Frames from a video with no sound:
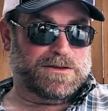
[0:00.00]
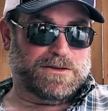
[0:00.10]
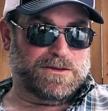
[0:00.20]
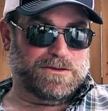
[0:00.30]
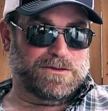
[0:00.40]

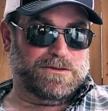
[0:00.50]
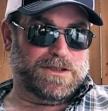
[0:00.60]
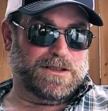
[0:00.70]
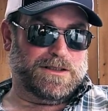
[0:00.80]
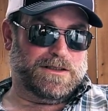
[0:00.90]

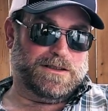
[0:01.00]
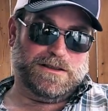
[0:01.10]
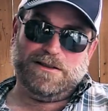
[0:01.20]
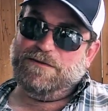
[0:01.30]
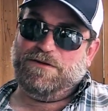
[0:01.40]

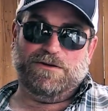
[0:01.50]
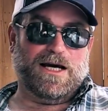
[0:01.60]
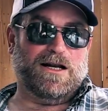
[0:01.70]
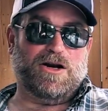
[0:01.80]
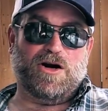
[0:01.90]
So if you
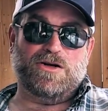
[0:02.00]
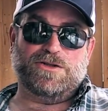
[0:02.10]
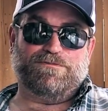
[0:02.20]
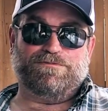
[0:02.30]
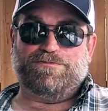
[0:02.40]
got a
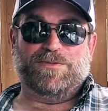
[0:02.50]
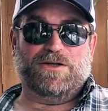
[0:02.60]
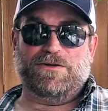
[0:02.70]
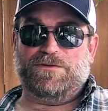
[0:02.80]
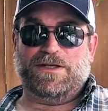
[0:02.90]
large,
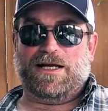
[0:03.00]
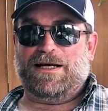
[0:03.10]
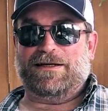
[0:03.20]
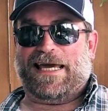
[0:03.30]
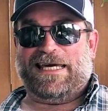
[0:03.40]
you know, if you got
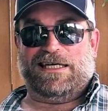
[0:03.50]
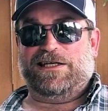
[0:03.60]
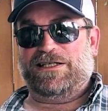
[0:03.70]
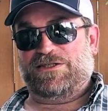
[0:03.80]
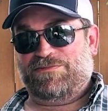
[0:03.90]
like 8
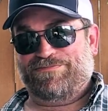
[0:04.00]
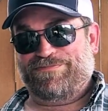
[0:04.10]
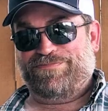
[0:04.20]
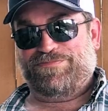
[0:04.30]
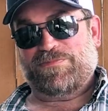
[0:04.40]
kids,
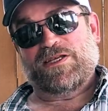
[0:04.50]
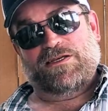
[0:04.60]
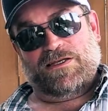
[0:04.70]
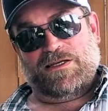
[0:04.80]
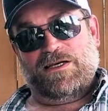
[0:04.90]

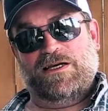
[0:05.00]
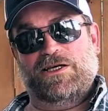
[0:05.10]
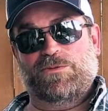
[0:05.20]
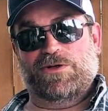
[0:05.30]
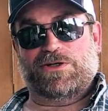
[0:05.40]

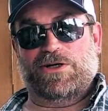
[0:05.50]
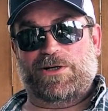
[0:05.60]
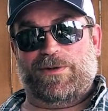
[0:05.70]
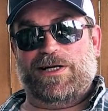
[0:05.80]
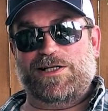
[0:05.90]
and you want to
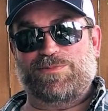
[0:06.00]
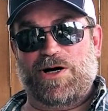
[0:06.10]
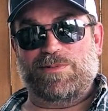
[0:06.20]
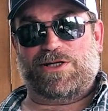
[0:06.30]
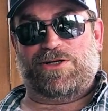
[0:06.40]
cook them a nice
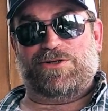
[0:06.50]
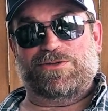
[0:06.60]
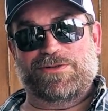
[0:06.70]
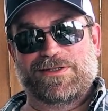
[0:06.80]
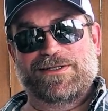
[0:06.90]

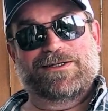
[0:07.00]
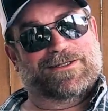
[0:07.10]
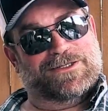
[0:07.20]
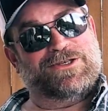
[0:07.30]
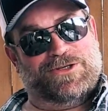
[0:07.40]
barbecue,
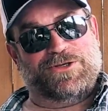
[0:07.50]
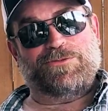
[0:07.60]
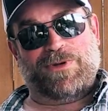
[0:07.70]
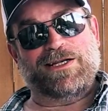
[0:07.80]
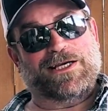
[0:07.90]

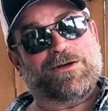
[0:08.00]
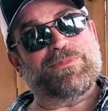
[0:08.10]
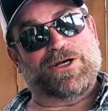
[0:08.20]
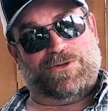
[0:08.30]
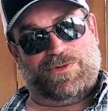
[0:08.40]
you may need a
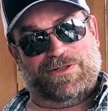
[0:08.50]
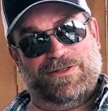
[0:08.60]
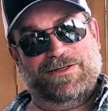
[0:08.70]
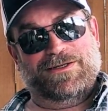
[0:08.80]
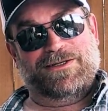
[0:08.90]
bigger one,
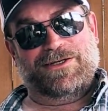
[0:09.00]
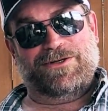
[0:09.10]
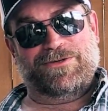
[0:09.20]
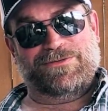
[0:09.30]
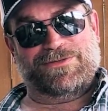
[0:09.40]
you
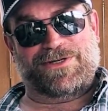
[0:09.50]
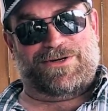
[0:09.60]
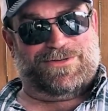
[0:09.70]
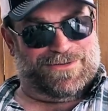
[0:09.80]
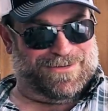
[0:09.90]
know.
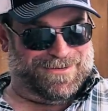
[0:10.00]
So